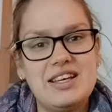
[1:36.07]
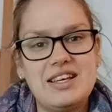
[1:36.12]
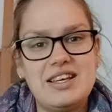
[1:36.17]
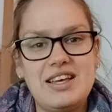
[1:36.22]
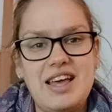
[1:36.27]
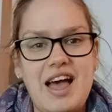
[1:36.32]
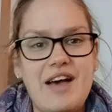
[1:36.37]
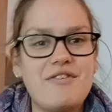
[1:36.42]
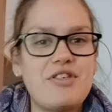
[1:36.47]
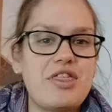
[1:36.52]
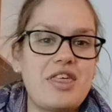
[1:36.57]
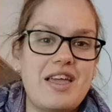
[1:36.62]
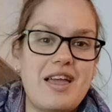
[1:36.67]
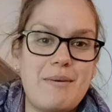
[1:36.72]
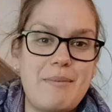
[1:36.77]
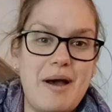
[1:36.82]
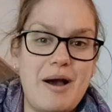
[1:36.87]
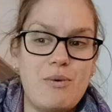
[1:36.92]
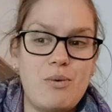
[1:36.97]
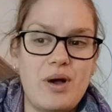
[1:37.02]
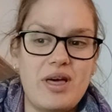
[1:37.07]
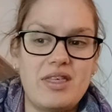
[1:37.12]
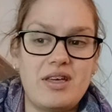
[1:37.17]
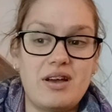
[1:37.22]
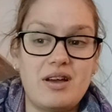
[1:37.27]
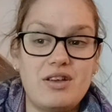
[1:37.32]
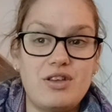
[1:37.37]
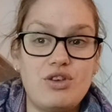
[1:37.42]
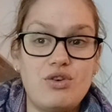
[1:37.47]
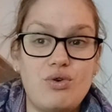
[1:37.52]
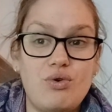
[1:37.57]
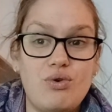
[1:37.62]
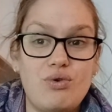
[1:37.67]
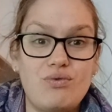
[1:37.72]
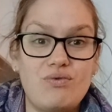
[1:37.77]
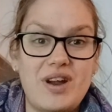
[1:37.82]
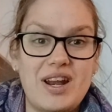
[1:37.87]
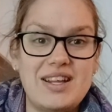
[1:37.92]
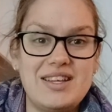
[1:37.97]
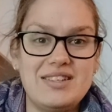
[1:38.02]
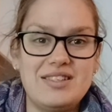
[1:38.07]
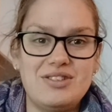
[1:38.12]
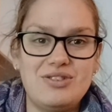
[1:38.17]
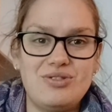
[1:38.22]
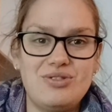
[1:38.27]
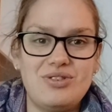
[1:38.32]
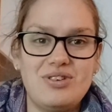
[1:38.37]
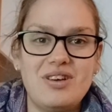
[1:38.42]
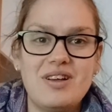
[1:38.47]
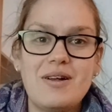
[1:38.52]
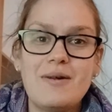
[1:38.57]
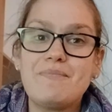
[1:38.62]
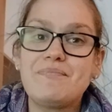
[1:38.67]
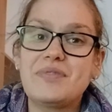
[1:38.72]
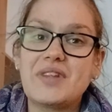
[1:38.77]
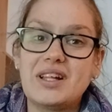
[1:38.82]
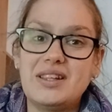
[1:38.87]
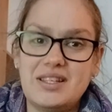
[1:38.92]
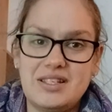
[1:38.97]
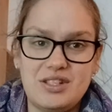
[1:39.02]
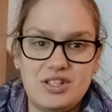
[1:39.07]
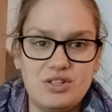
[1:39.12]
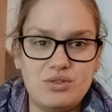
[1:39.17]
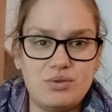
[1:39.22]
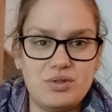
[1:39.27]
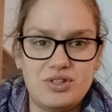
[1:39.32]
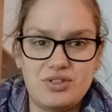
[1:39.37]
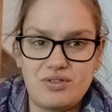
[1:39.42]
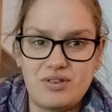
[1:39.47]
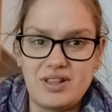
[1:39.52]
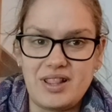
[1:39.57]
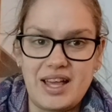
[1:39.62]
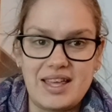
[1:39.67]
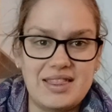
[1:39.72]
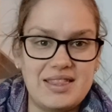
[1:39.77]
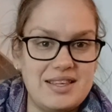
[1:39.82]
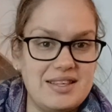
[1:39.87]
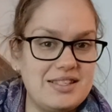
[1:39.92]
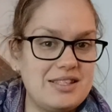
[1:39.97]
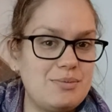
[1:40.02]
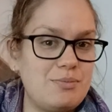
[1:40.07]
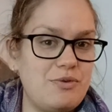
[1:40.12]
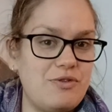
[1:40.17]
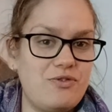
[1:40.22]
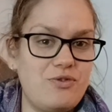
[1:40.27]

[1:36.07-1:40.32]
have a think about whether you're ready to listen to a story like this